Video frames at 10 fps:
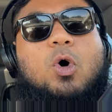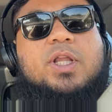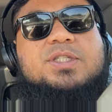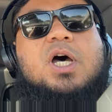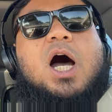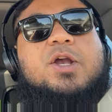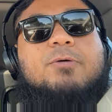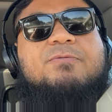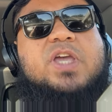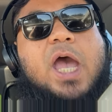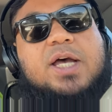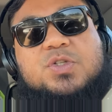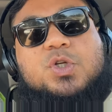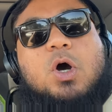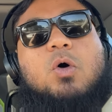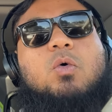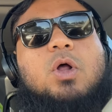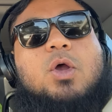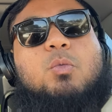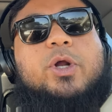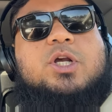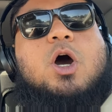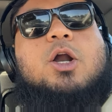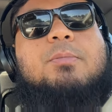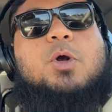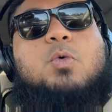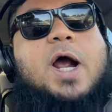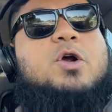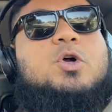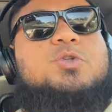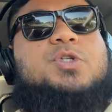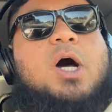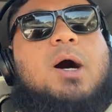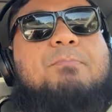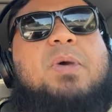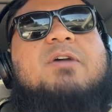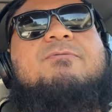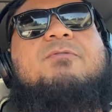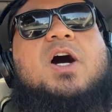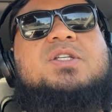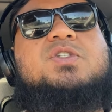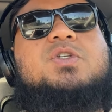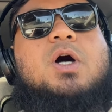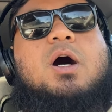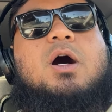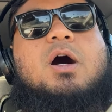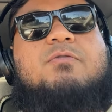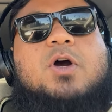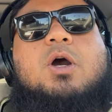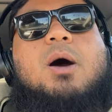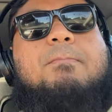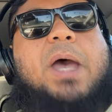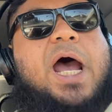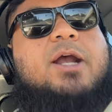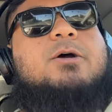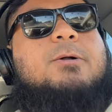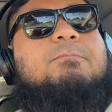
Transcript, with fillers: whole entire fiasco with Conor McGregor's uh, big fuss uh, of a comeback,